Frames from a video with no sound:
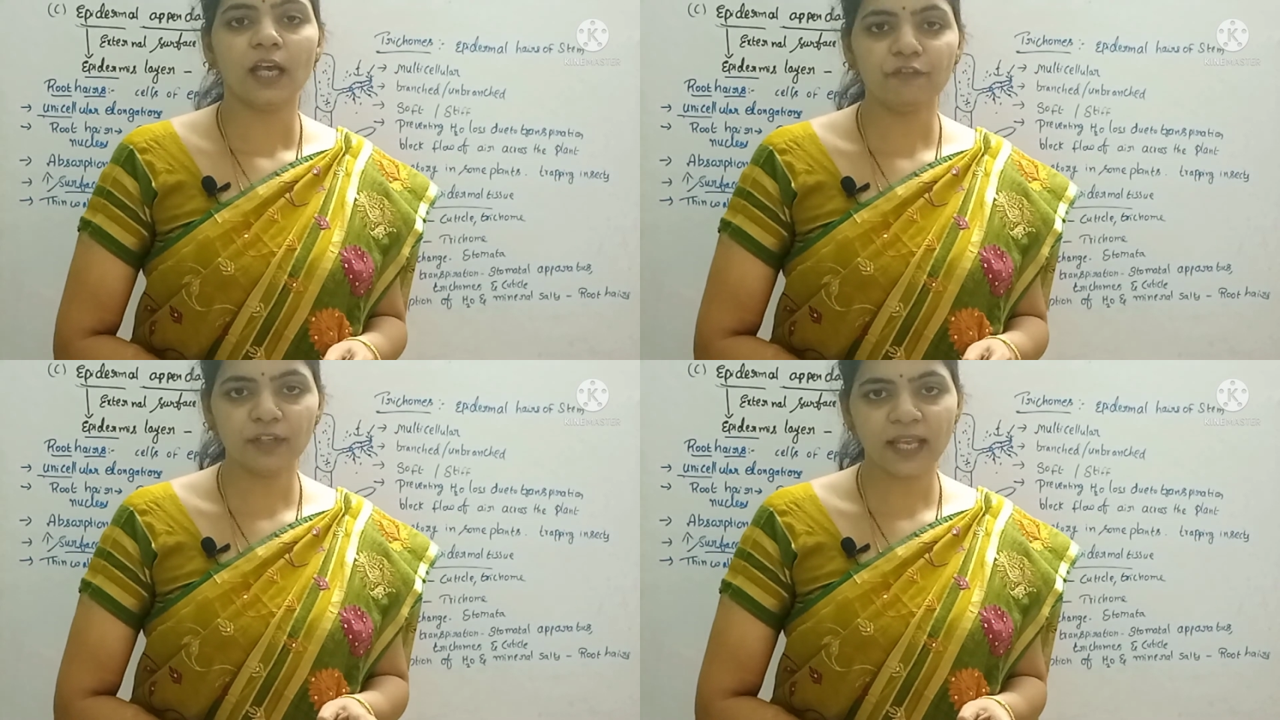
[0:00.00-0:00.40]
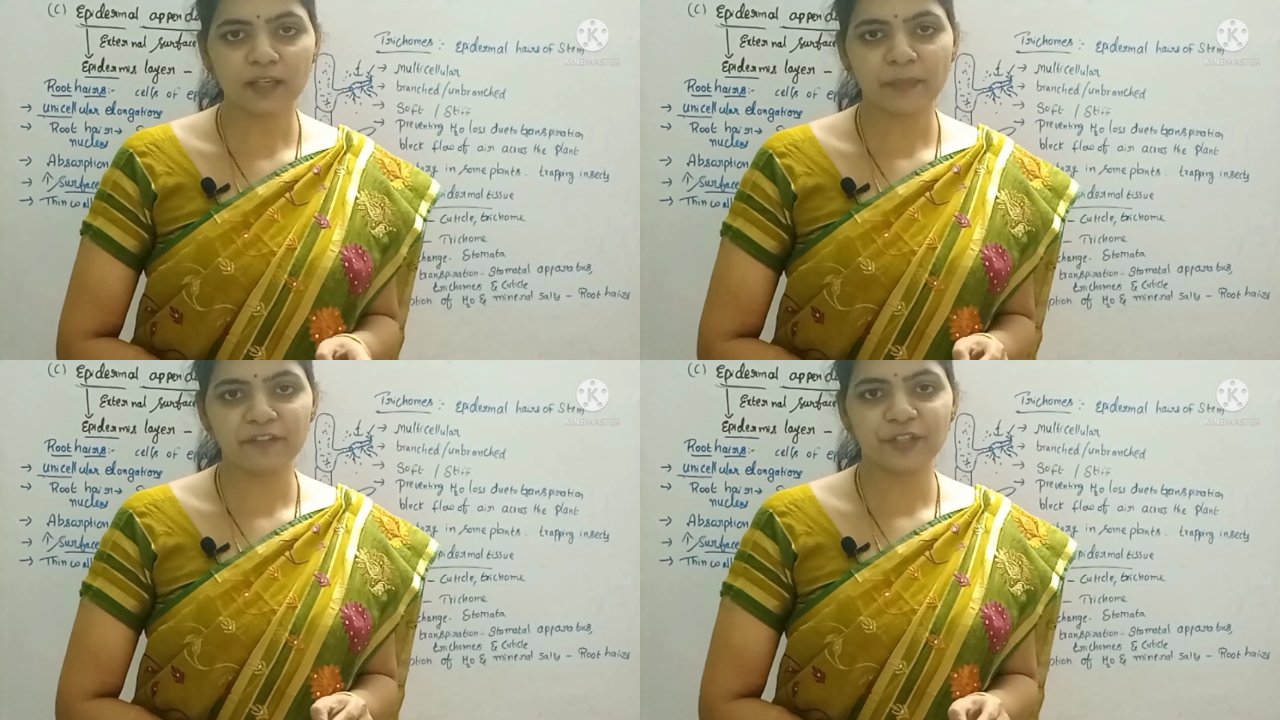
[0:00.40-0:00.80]
If you
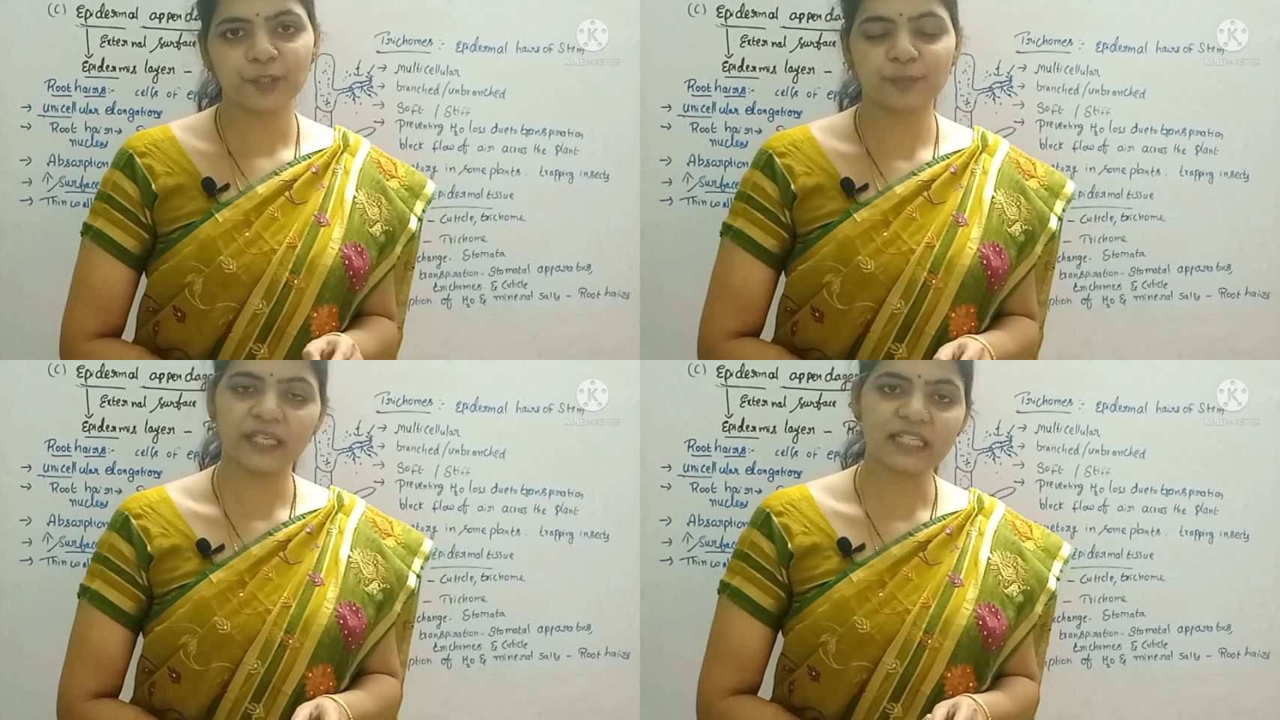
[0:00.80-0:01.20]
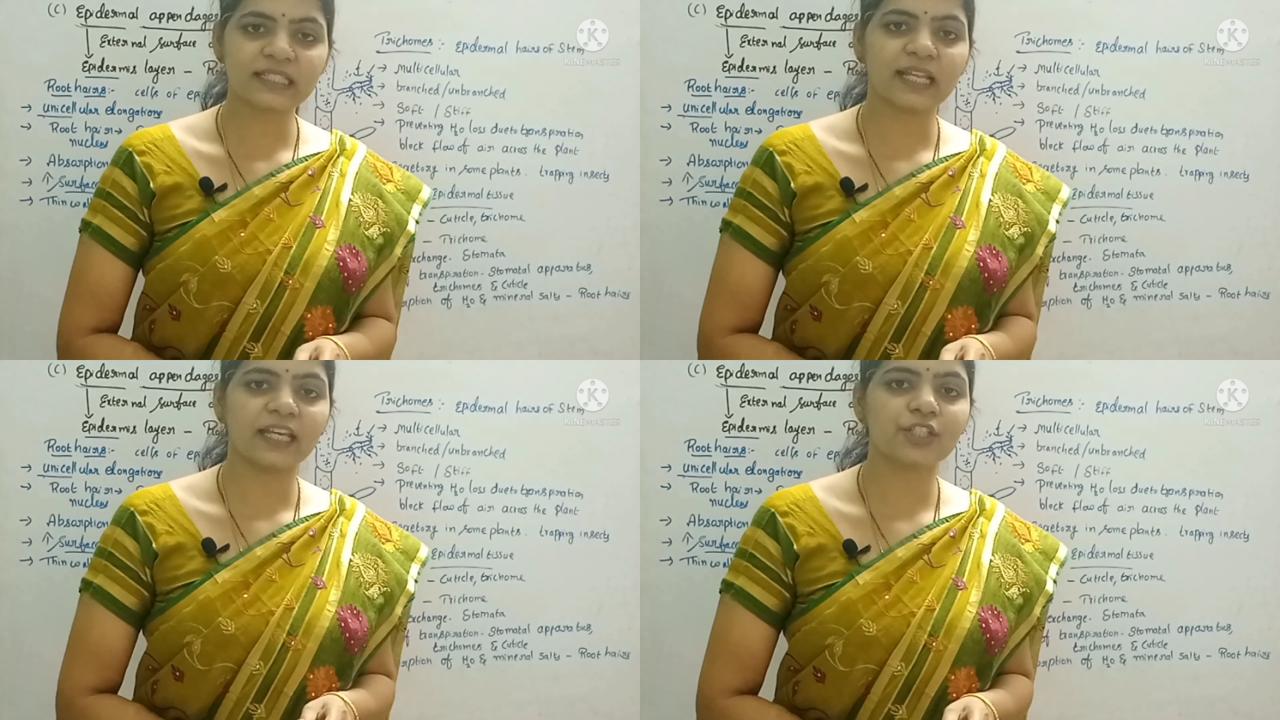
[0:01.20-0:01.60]
like my video, please
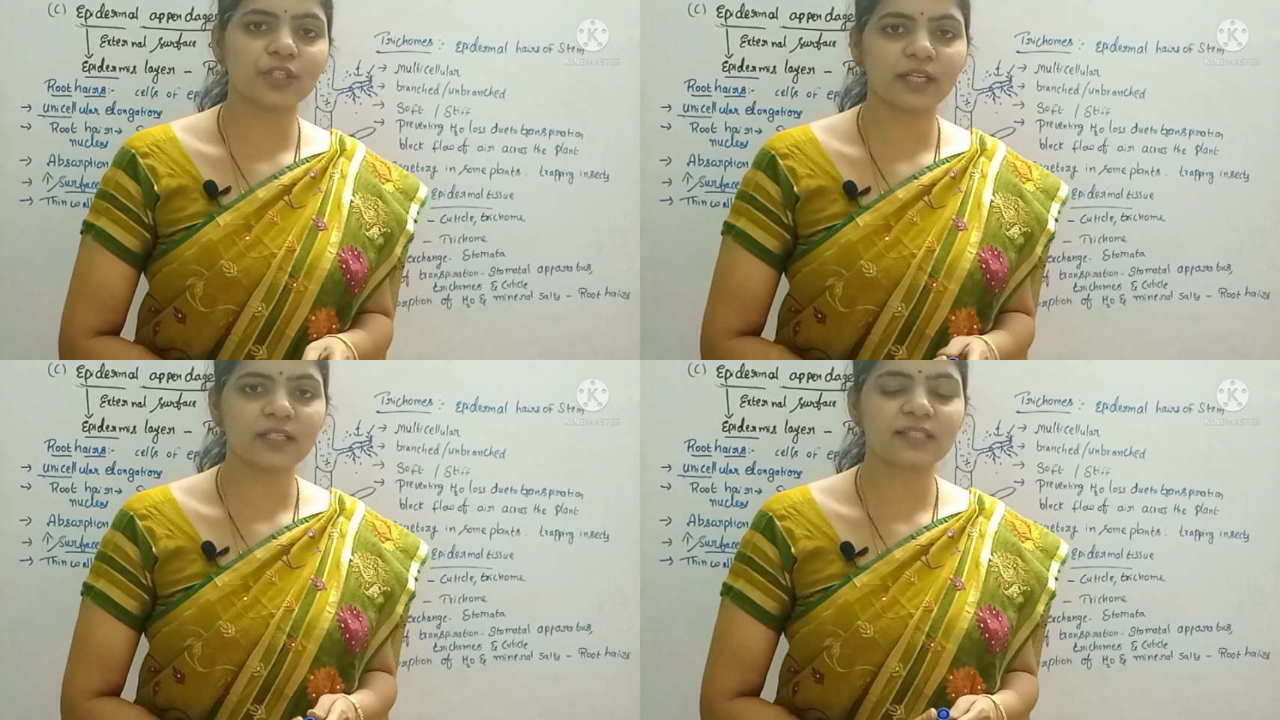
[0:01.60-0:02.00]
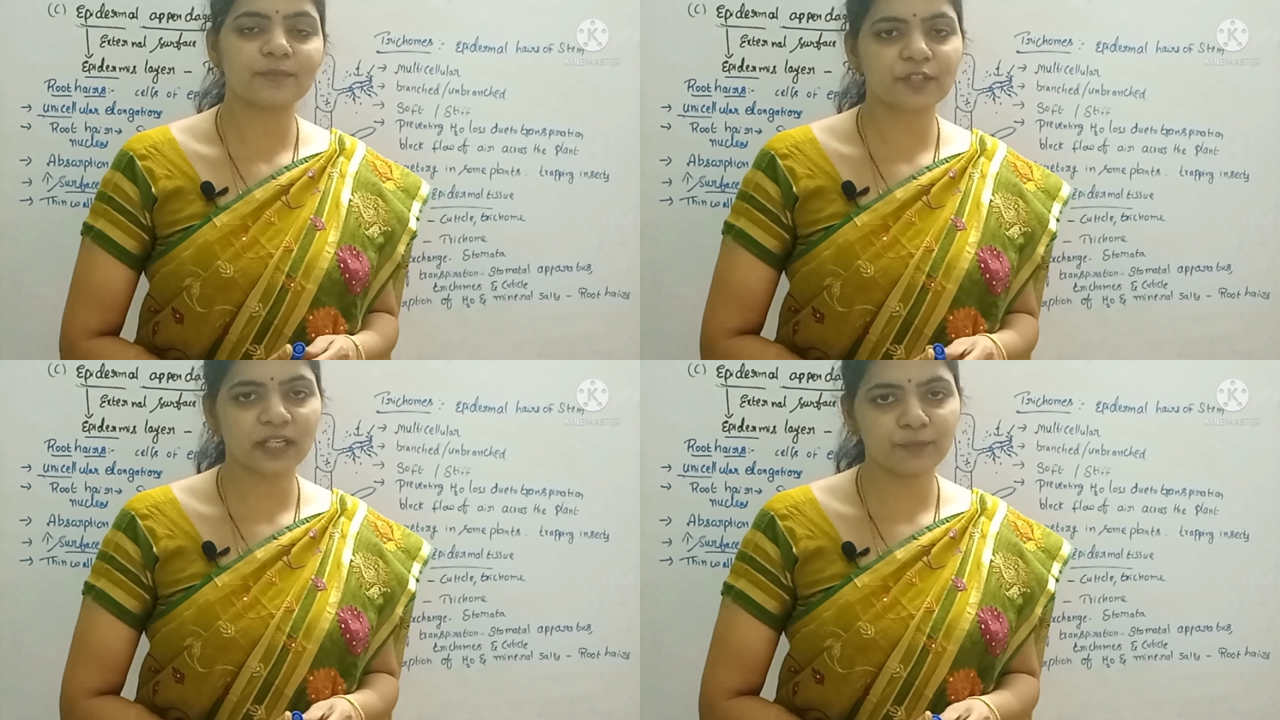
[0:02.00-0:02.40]
like, share and
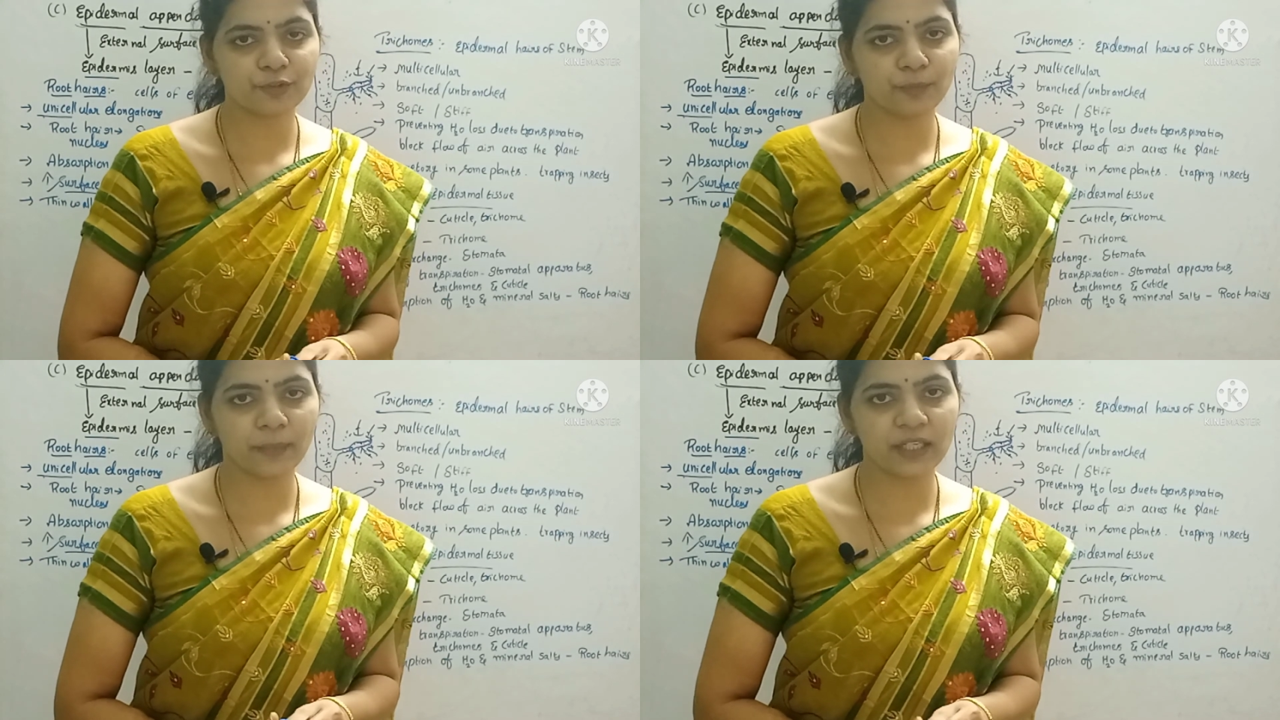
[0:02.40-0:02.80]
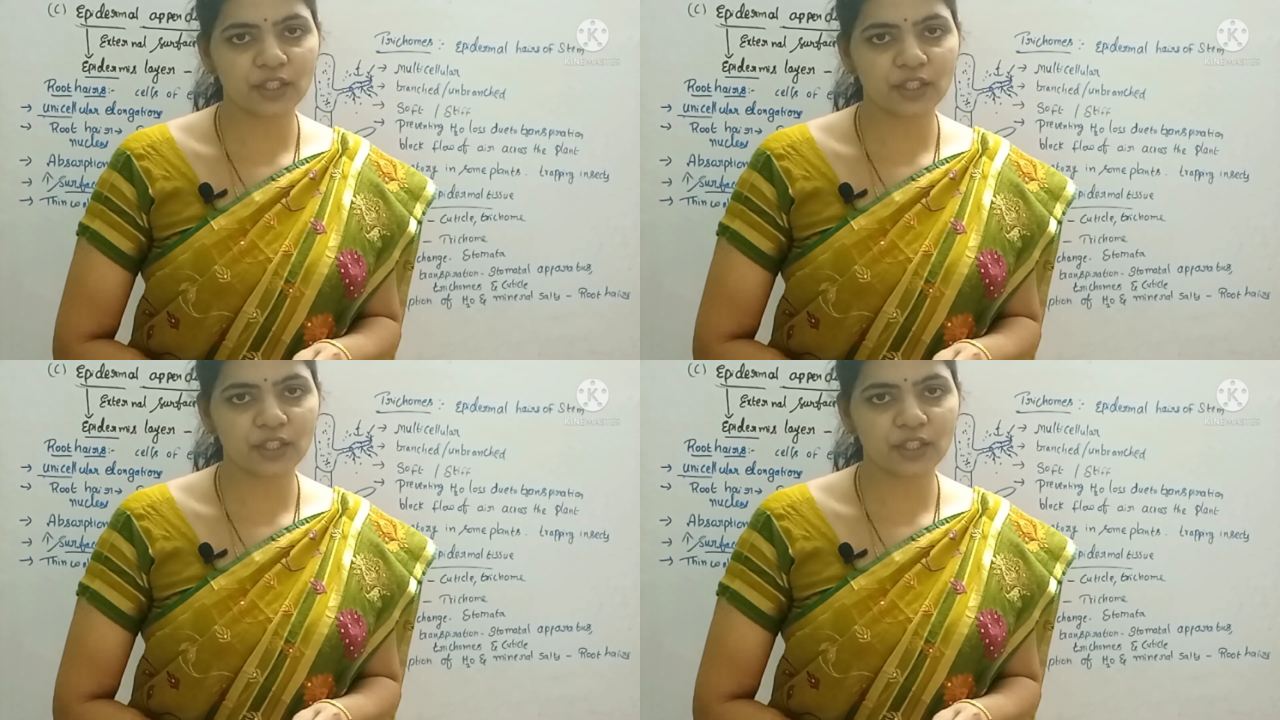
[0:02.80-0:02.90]
subscribe to my